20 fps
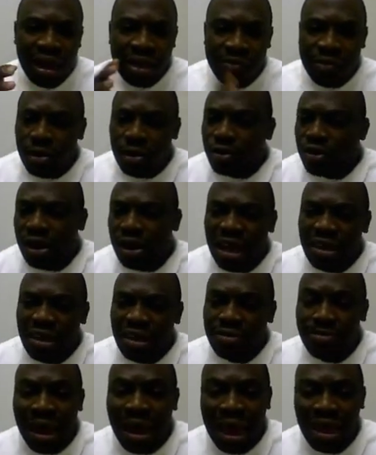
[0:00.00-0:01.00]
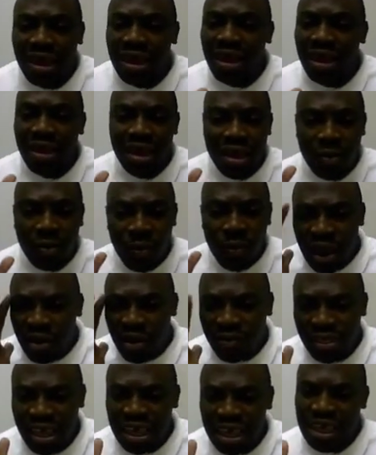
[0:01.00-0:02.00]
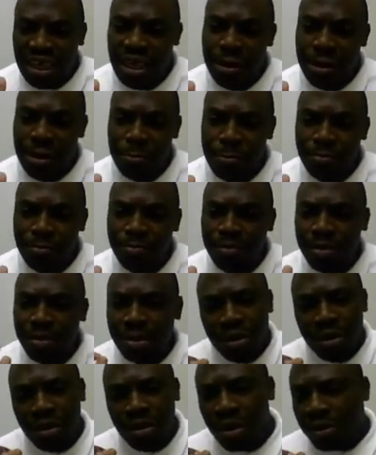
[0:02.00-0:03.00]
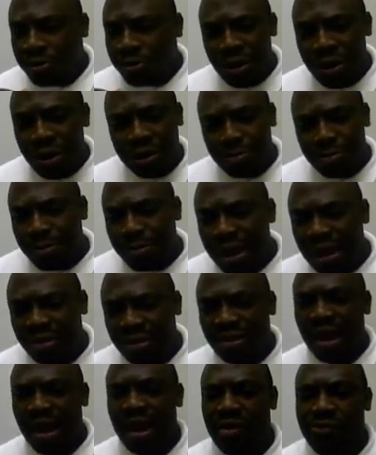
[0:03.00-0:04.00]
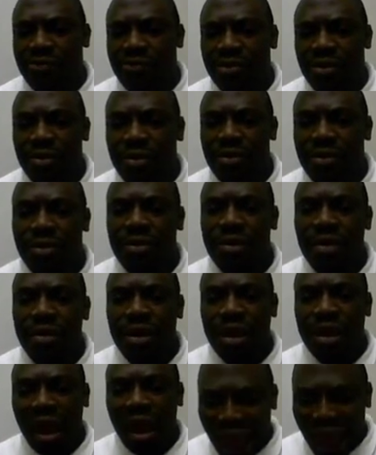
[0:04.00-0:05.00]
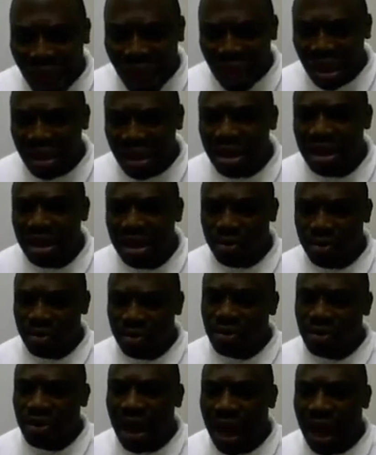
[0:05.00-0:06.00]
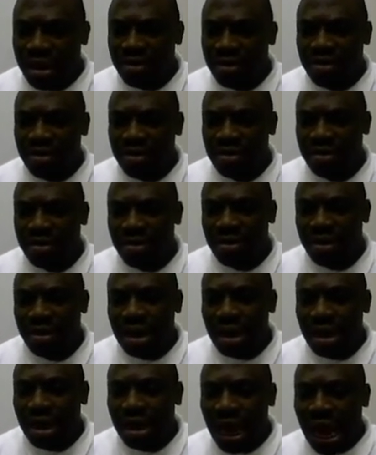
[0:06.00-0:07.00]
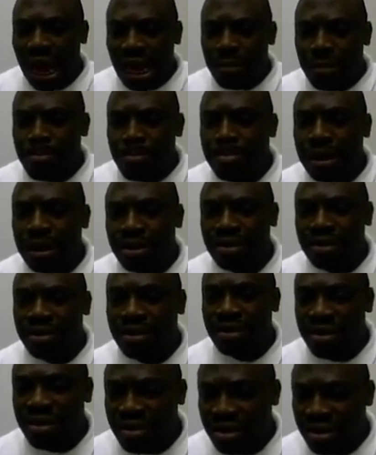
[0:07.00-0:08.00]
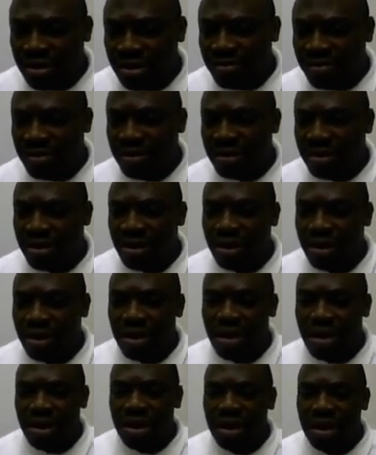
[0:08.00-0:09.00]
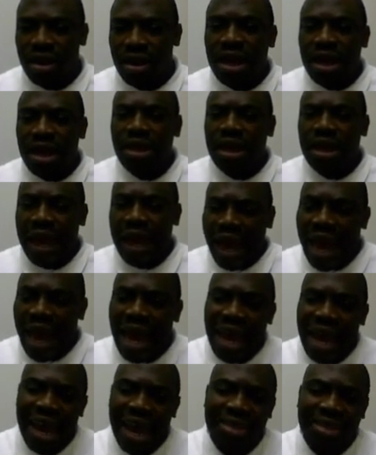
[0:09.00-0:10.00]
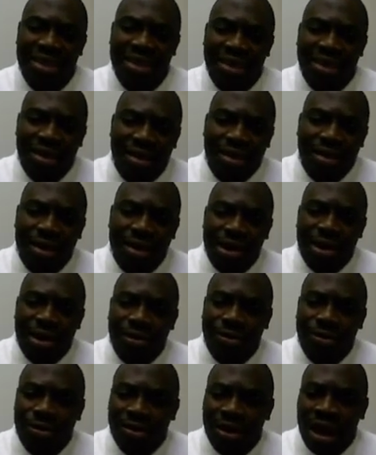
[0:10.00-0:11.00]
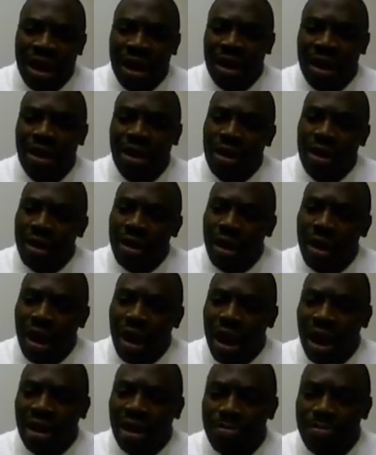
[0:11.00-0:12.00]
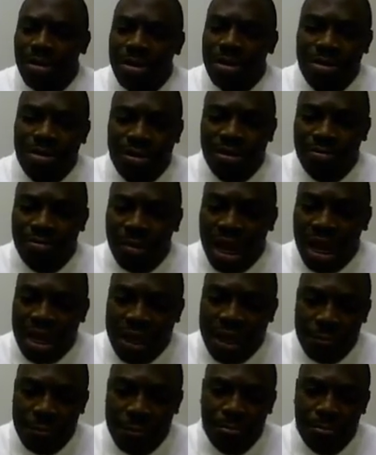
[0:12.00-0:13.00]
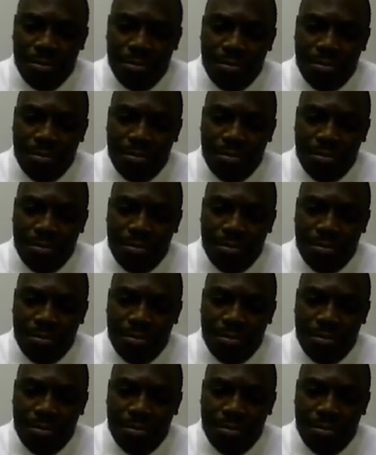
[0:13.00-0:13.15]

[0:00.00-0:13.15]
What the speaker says: revolutionized my way of thinking. So it means, therefore, I need to start and build systems in the earth to take other people's money.